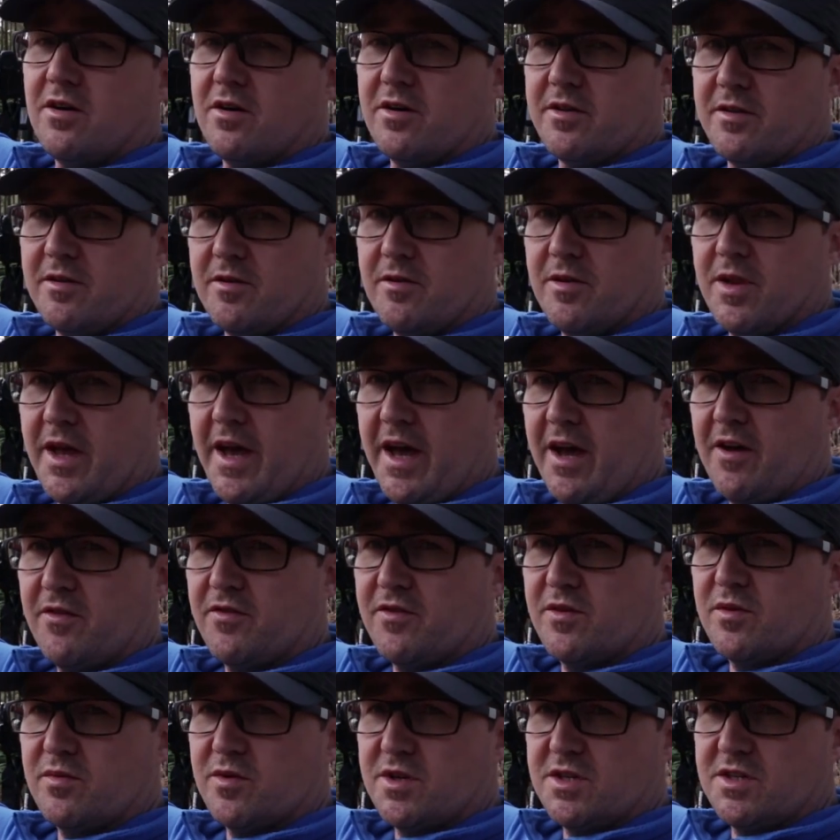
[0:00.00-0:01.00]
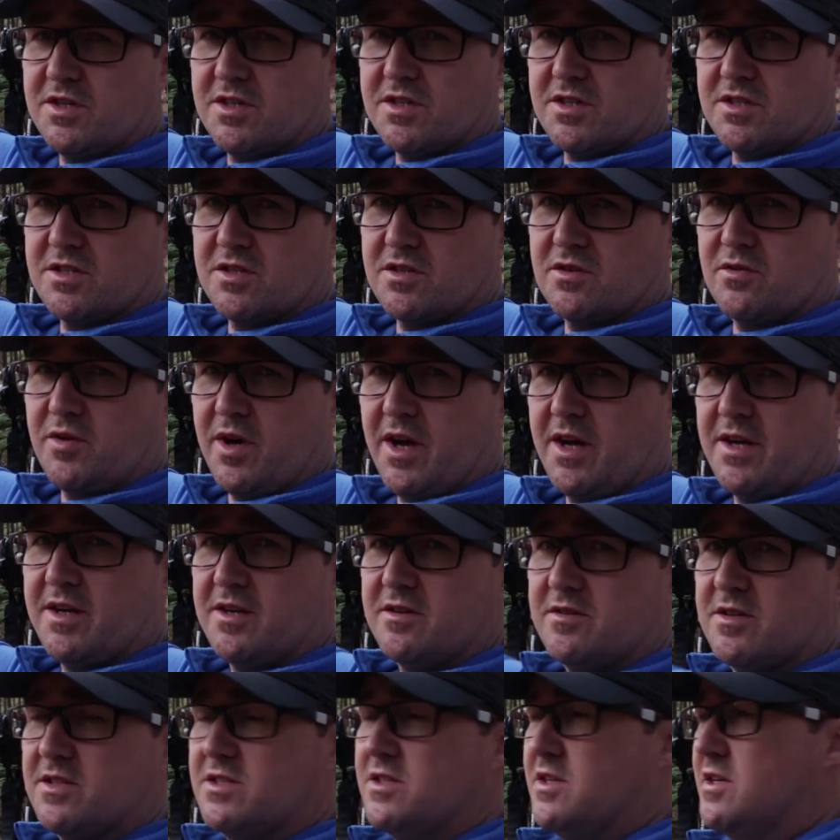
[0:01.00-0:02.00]
on the left, which is quite an
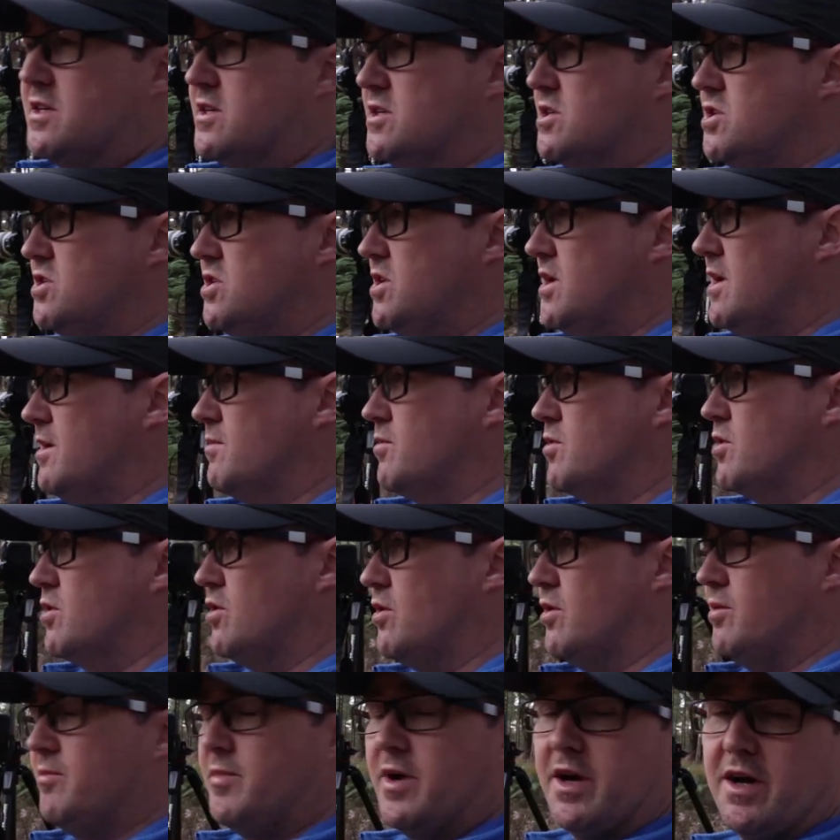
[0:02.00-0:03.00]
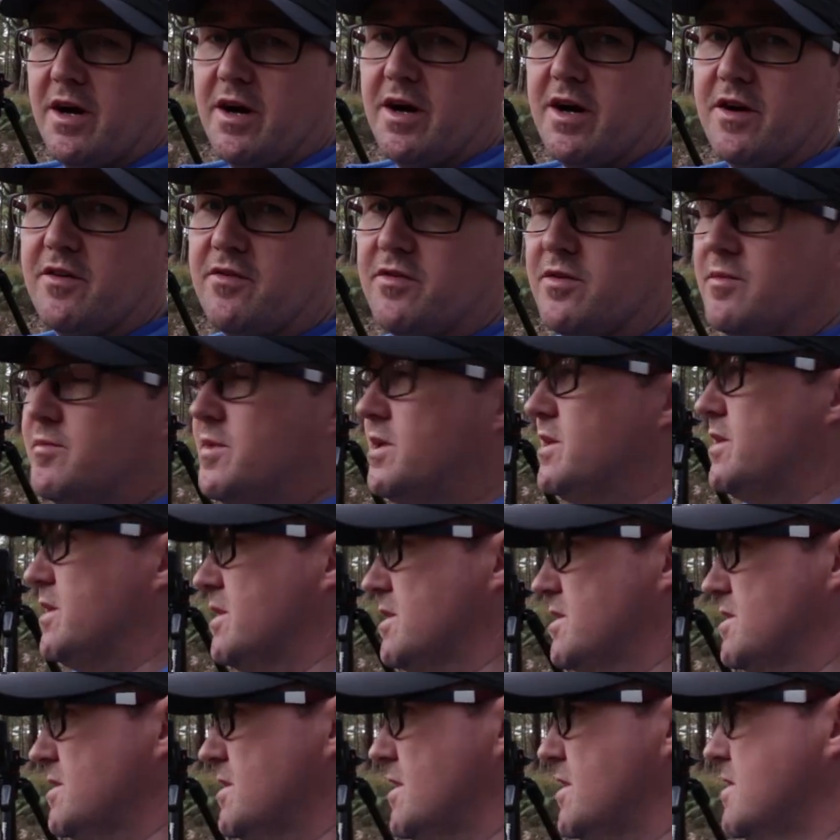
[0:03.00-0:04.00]
interesting shape, caught my eye from the
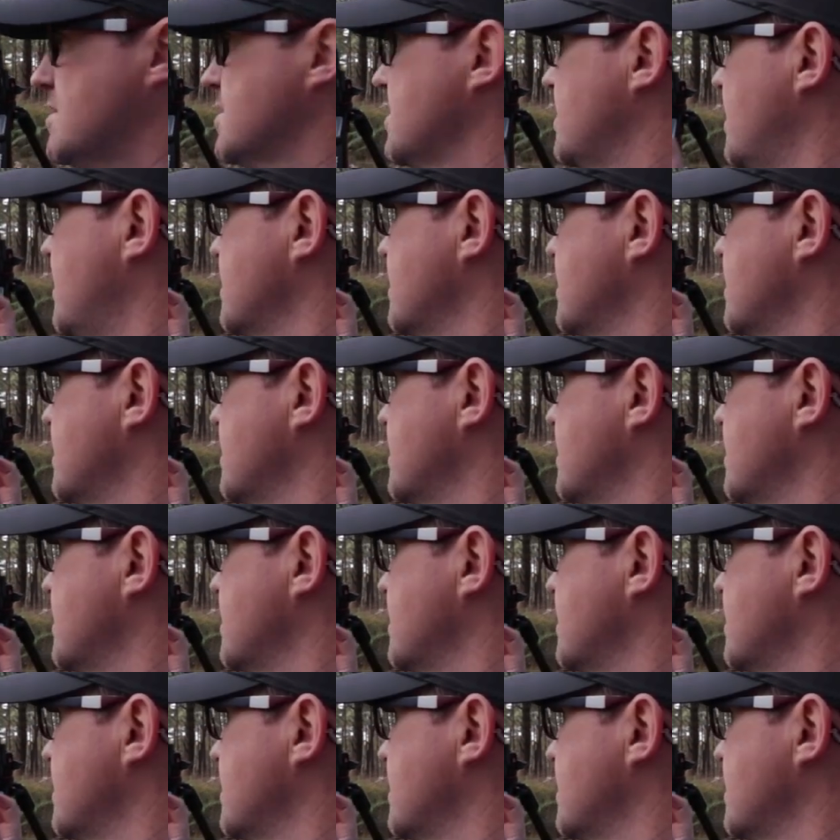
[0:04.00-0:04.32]
distance,